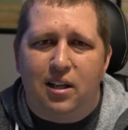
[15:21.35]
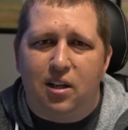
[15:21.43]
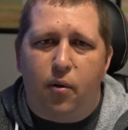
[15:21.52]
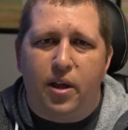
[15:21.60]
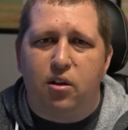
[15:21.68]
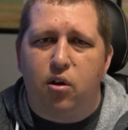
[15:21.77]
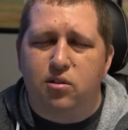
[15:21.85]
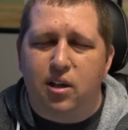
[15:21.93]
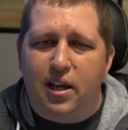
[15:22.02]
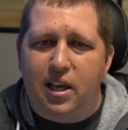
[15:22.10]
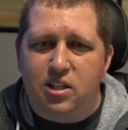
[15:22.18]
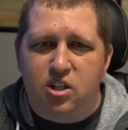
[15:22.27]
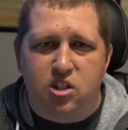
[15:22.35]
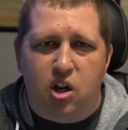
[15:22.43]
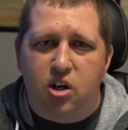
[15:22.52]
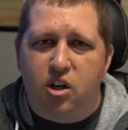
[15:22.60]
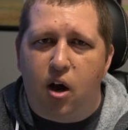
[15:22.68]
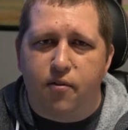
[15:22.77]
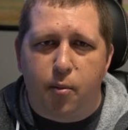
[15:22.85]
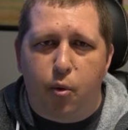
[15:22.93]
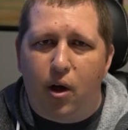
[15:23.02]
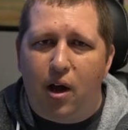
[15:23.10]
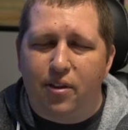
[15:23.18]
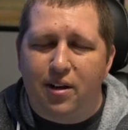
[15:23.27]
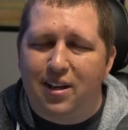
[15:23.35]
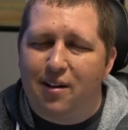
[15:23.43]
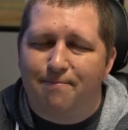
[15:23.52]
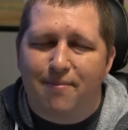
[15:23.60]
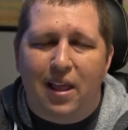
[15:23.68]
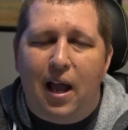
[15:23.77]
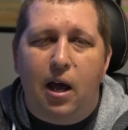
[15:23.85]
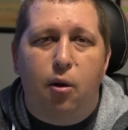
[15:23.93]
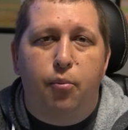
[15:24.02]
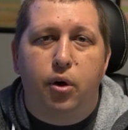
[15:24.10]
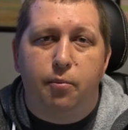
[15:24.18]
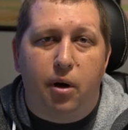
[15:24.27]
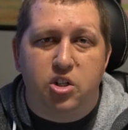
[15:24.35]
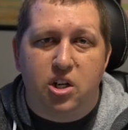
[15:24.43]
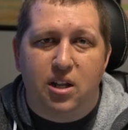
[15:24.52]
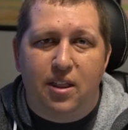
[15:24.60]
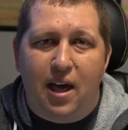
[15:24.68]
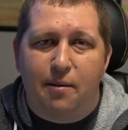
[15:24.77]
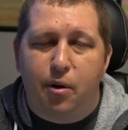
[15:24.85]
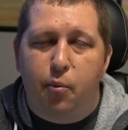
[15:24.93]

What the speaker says: He looks like he's just uncomfortable out there. Yeah, I don't put much into that.